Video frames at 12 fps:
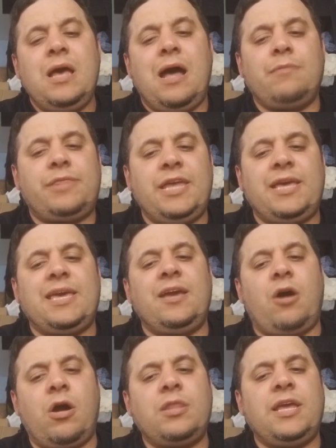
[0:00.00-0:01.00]
I'm
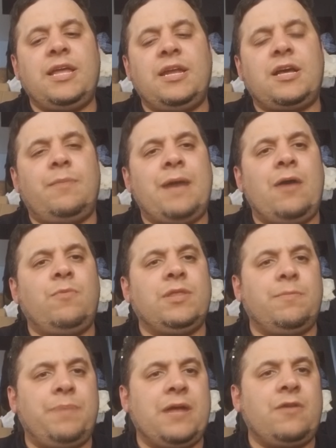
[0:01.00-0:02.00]
thinking, are they going to come out with
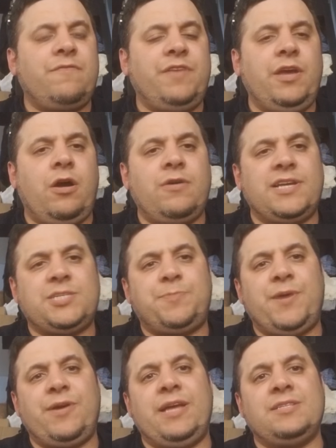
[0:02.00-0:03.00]
a better VR
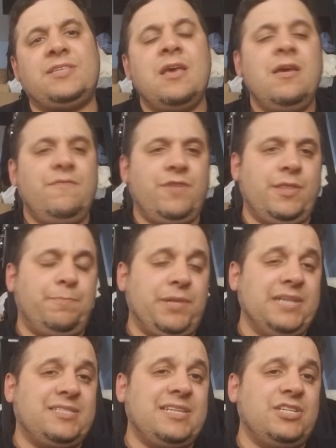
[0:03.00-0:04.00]
experience for the
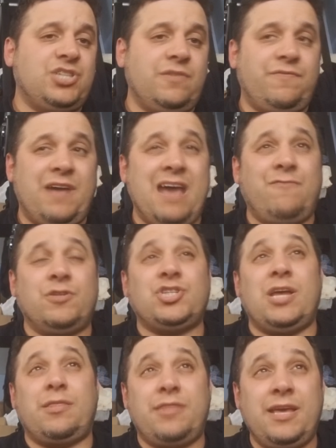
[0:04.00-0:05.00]
PlayStation 5, which
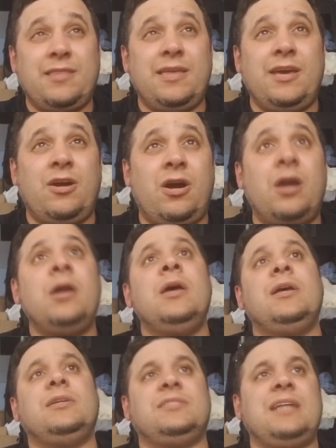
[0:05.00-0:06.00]
I think they are,
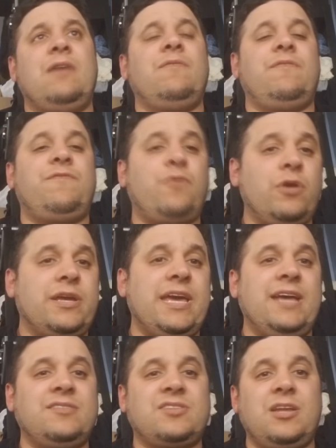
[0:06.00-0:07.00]
because now 4K
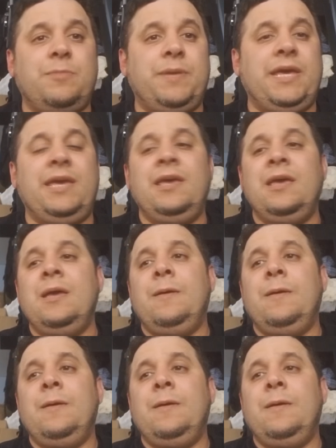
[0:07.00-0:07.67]
is going to be,